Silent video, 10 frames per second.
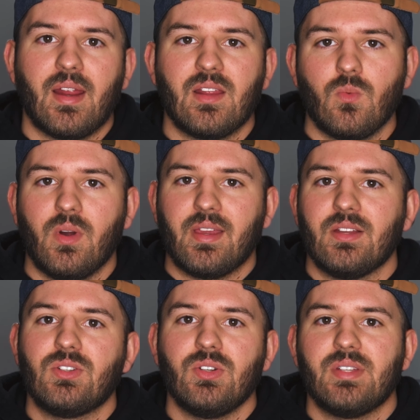I didn't wanna get
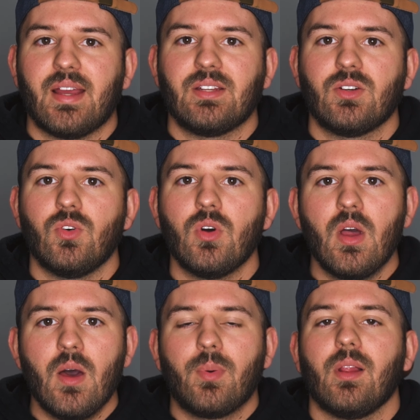too technical,
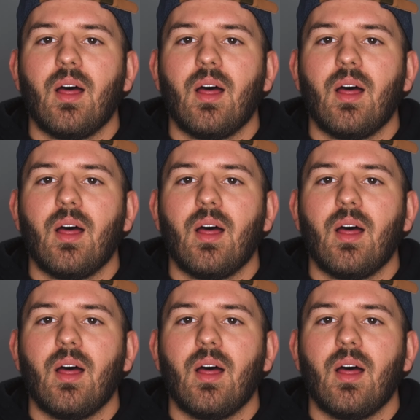but a